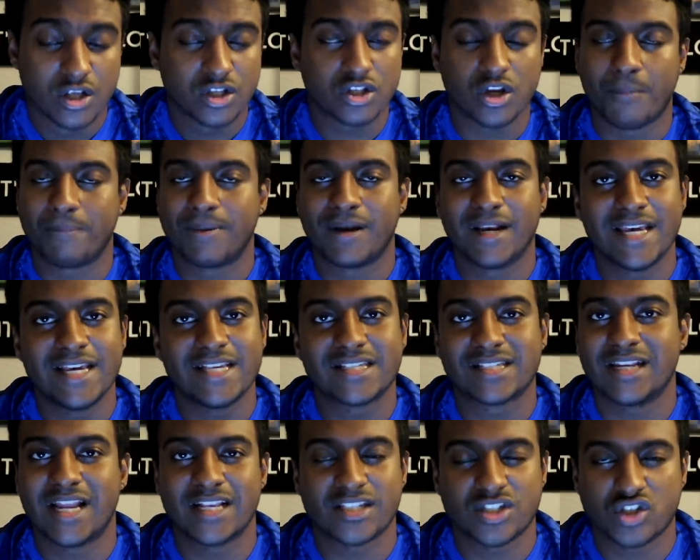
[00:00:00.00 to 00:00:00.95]
So
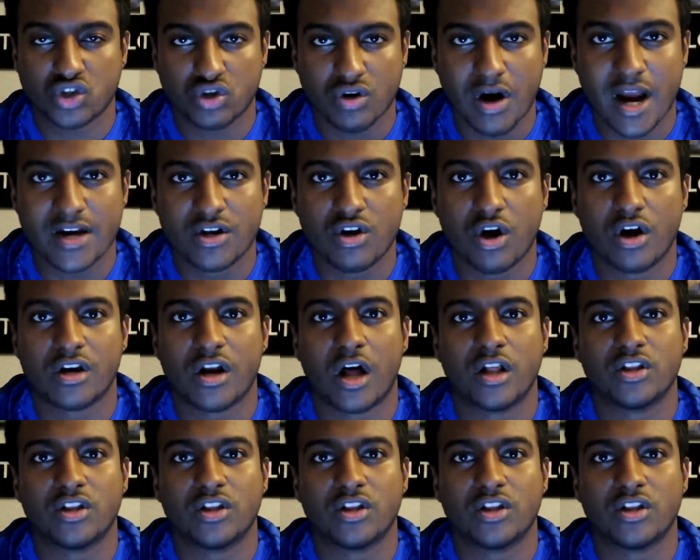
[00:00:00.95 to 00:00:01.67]
please, let's try not